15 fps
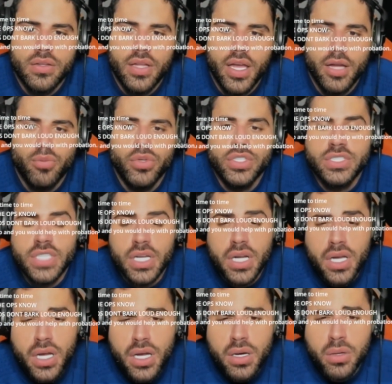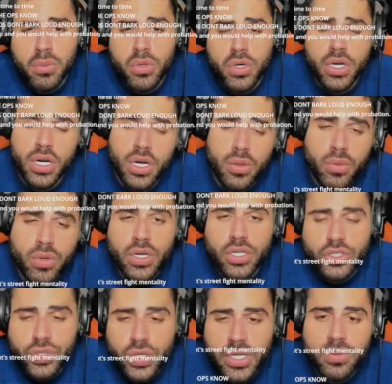And we said, oh, we're gonna, we're
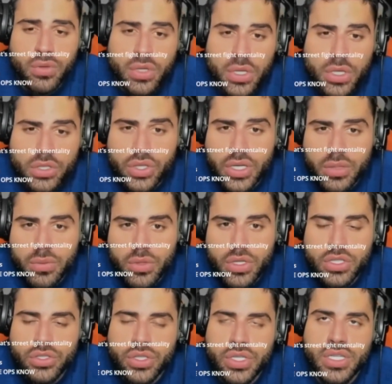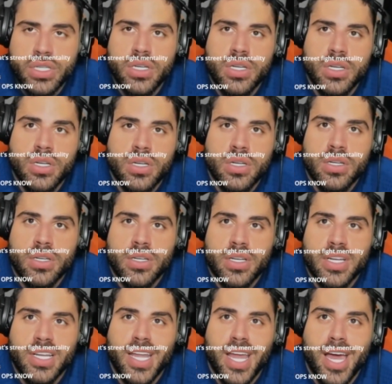gonna train, we're gonna train, we're gonna train.
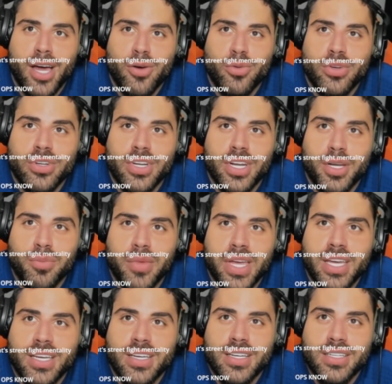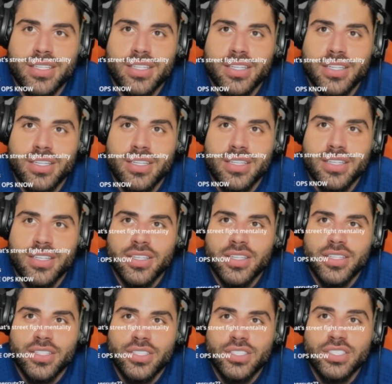And now we're gonna make
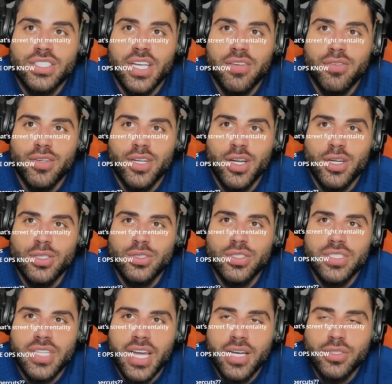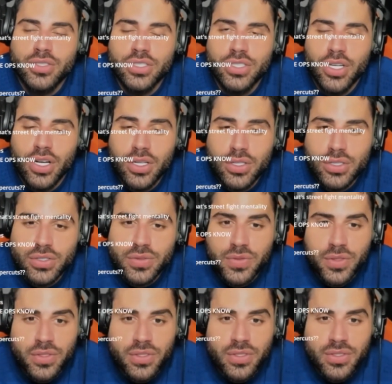seven hundred thousand dollars
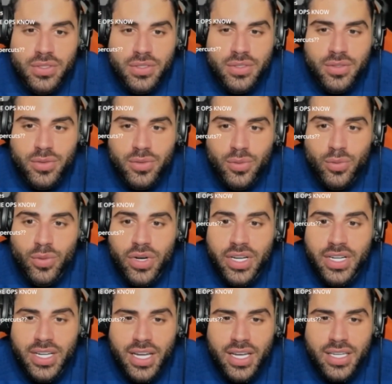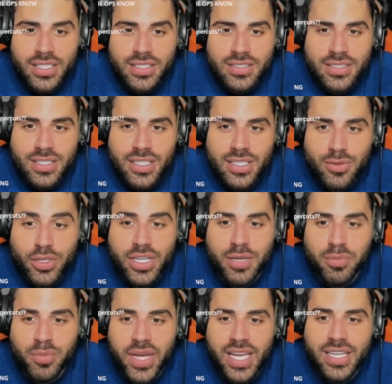for one night. We
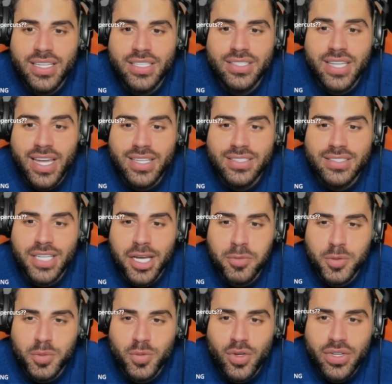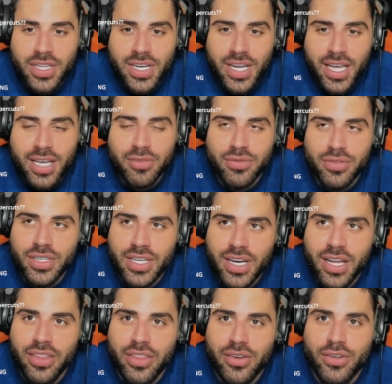get paid ten times more than every
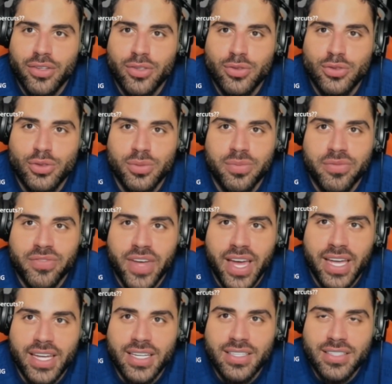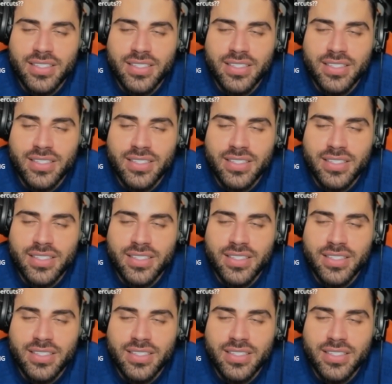other YouTube faggot.